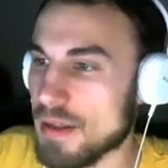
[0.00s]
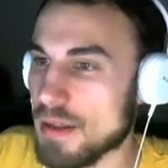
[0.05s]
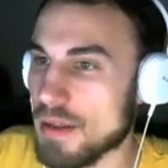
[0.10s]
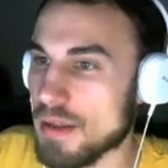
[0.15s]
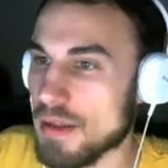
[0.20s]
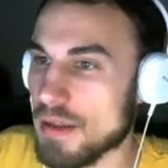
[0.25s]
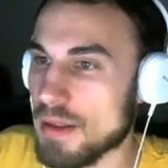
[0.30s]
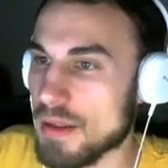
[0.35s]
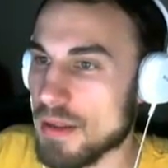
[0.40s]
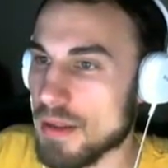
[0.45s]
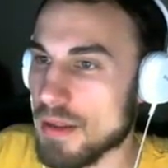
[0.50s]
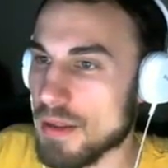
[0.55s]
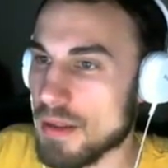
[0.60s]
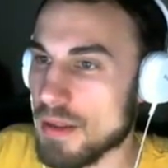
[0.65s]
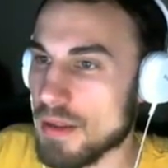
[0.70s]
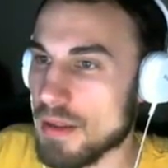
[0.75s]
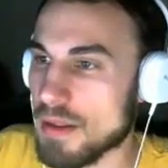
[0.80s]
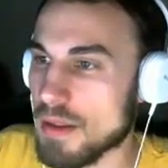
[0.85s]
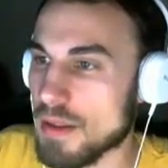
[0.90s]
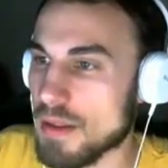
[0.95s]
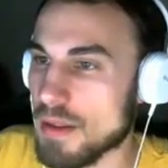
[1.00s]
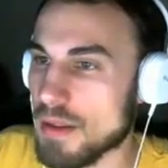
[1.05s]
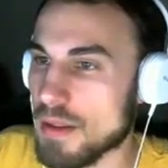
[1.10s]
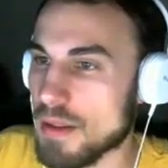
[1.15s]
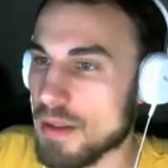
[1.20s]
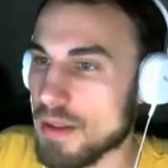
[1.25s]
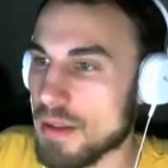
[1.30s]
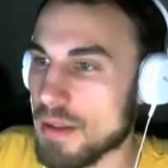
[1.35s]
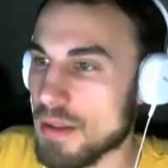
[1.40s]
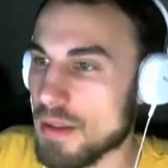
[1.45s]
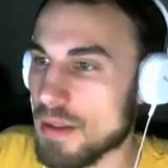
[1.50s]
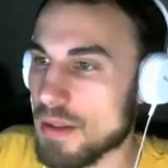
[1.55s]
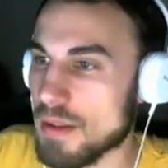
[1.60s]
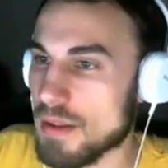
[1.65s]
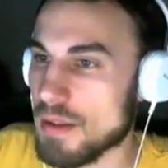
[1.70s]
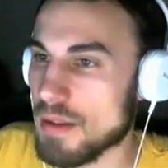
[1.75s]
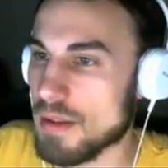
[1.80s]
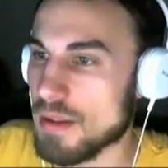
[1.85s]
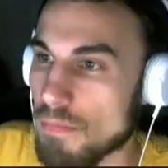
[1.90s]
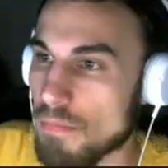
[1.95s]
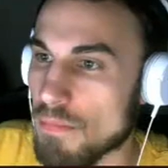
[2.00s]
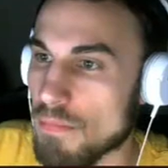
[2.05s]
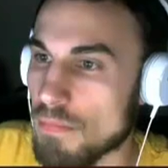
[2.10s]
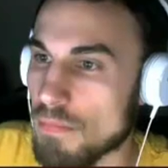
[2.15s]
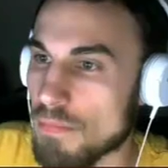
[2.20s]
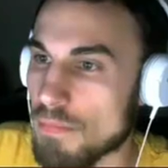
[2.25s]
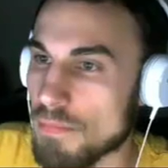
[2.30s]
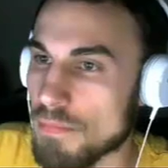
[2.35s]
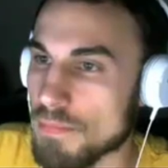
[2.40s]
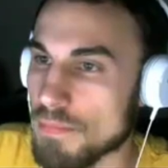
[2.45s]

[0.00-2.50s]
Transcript: Nobody speaks.